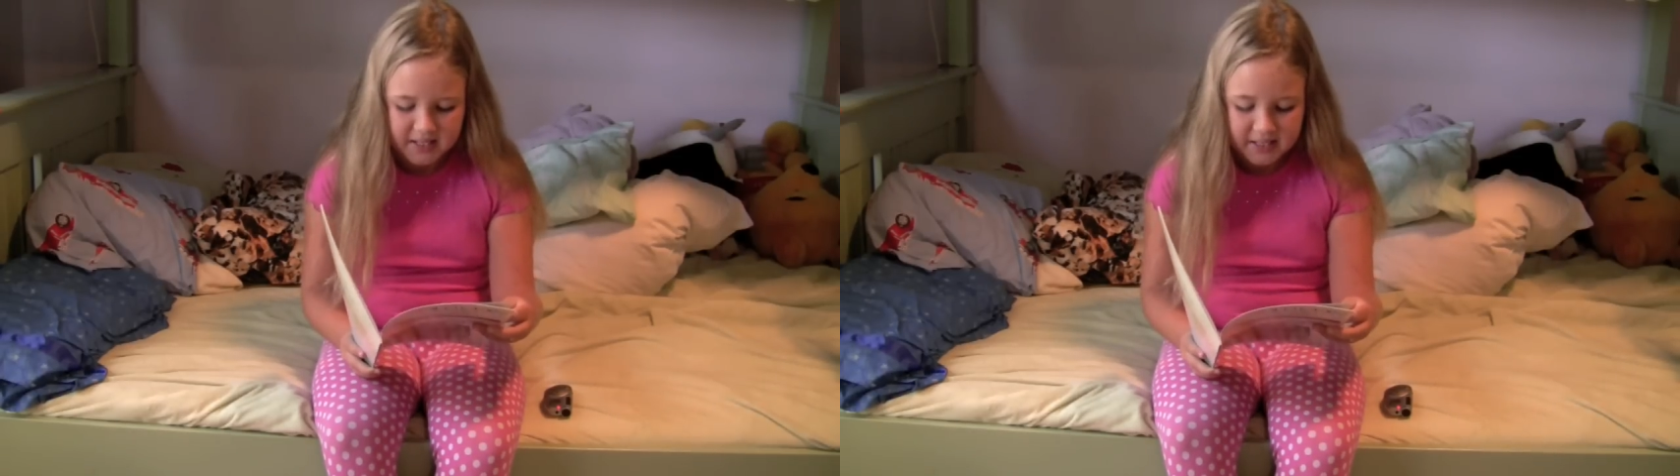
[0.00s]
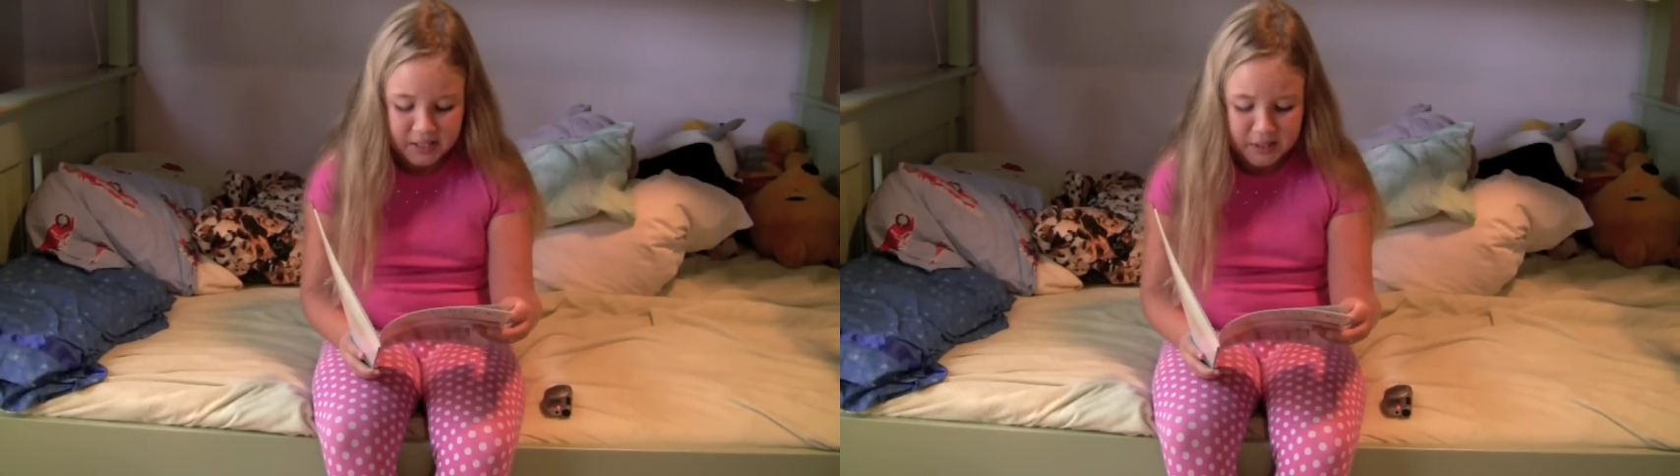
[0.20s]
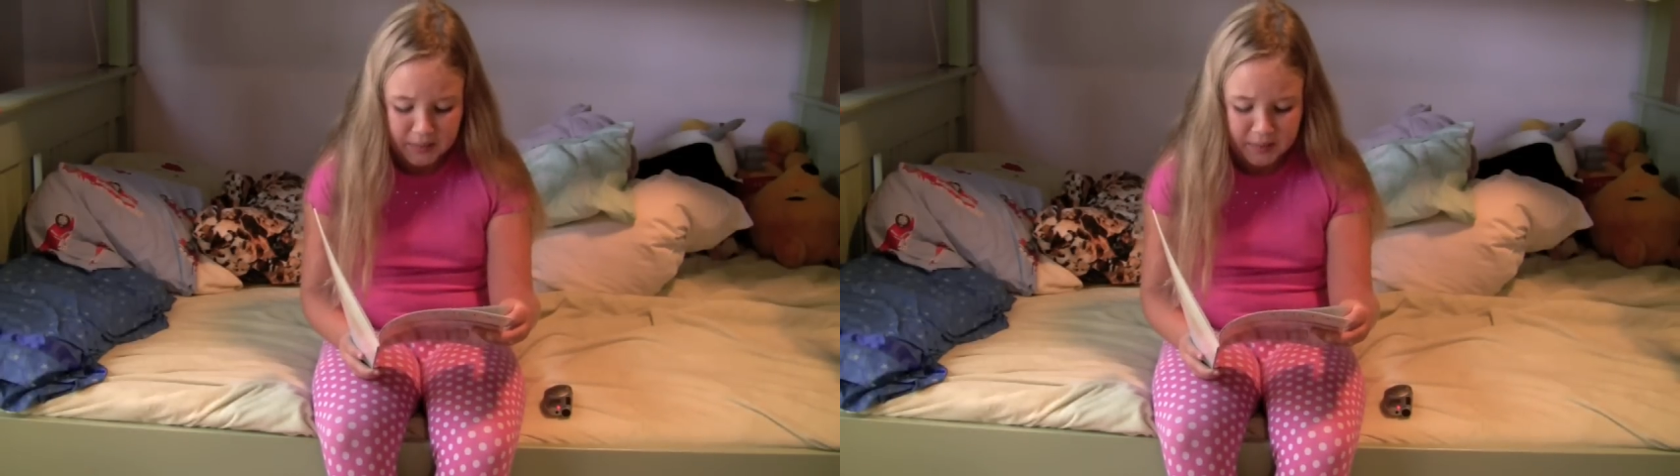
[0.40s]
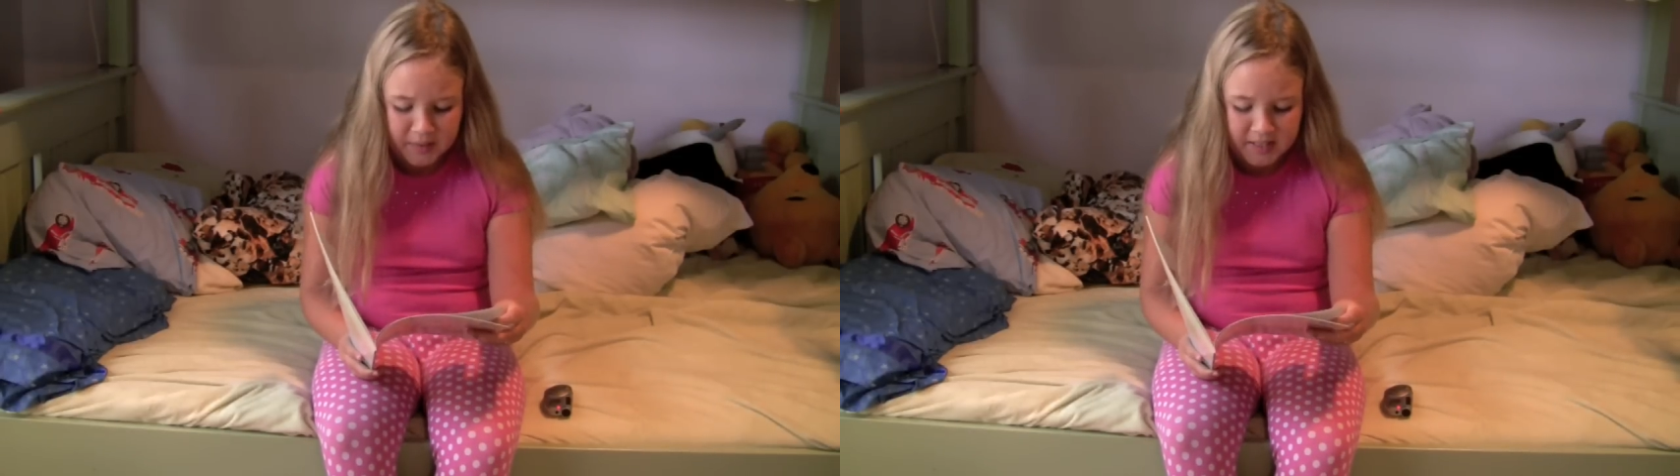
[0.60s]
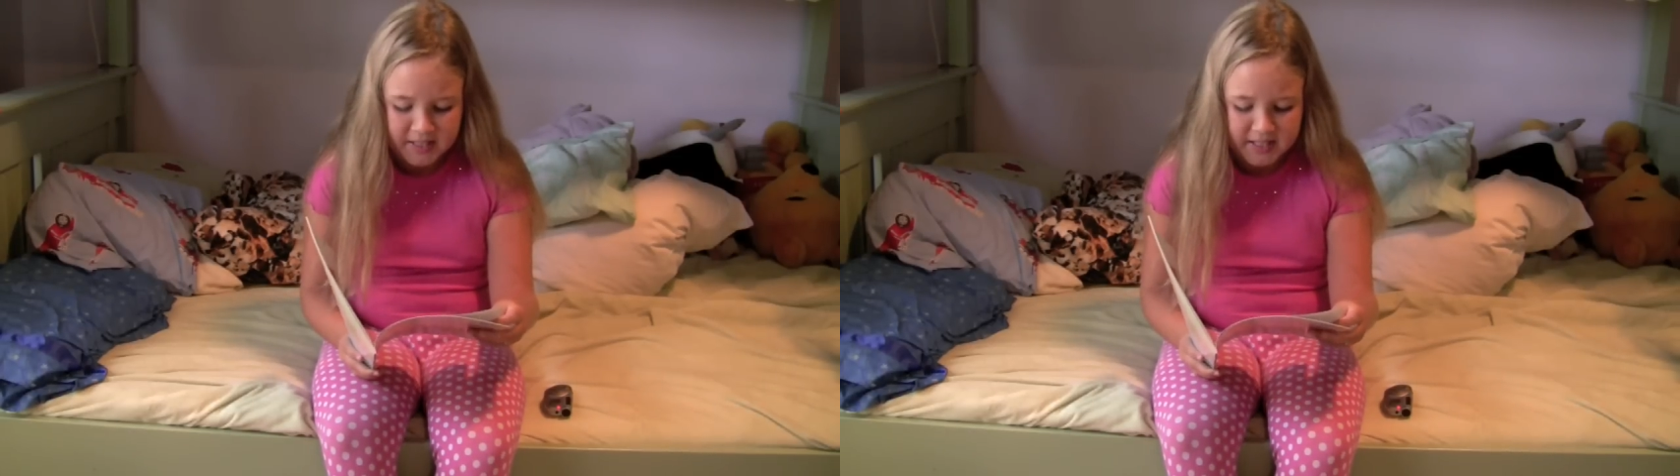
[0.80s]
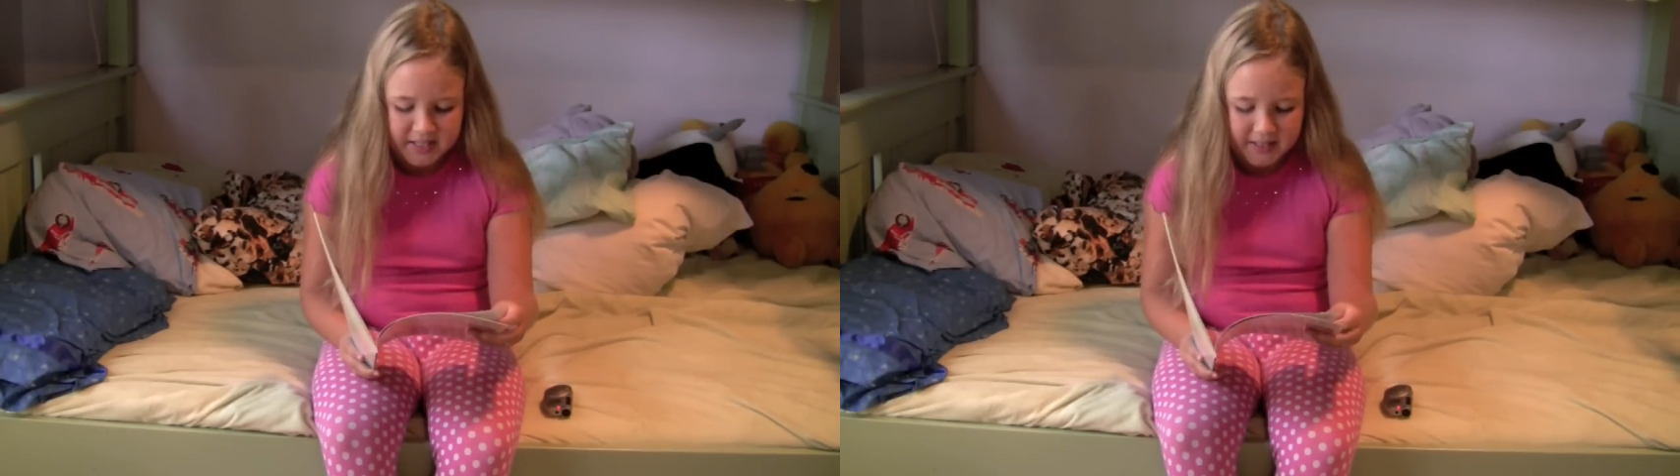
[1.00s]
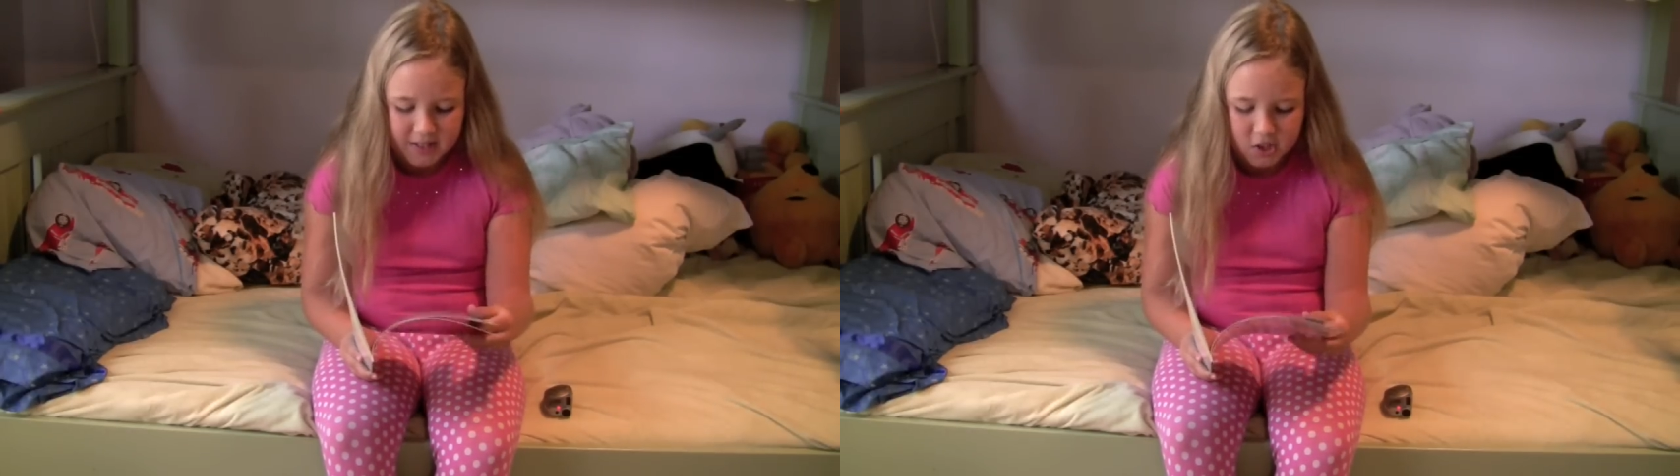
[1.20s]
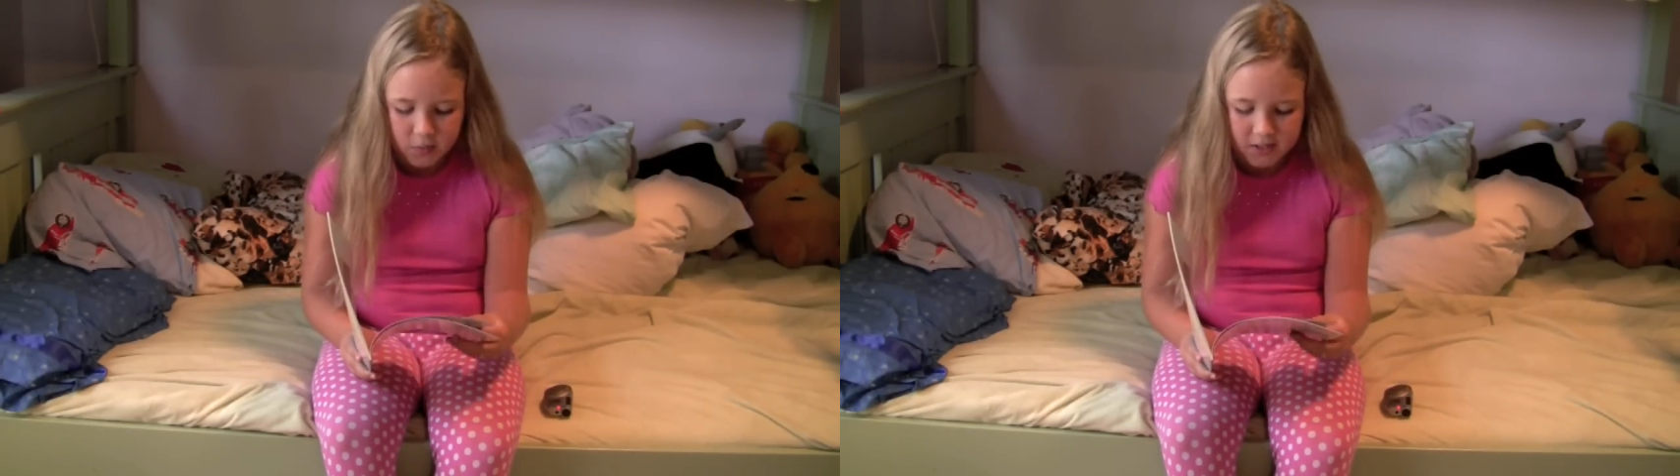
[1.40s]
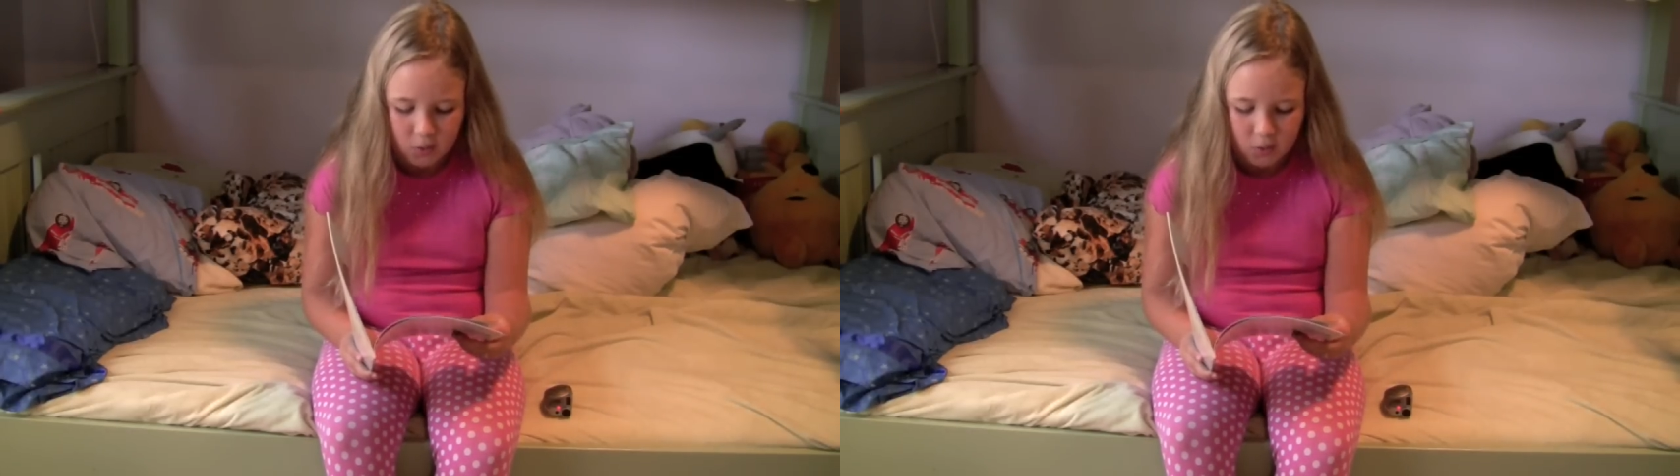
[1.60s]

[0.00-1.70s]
He thought that the easiest thing to do was